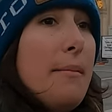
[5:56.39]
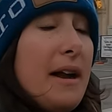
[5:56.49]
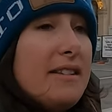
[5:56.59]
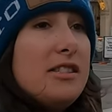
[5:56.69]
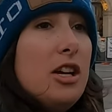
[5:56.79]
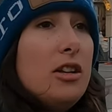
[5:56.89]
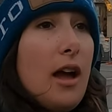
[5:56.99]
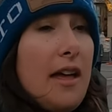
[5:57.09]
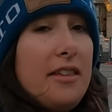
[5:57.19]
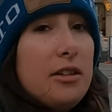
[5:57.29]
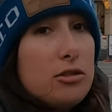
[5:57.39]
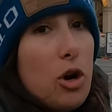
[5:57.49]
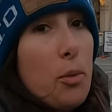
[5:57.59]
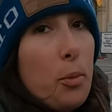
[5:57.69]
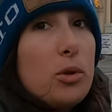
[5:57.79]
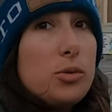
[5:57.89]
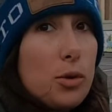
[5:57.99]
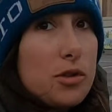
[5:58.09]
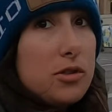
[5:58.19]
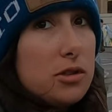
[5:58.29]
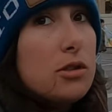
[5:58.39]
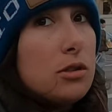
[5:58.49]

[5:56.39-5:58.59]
But it's not, I think Rome was worst.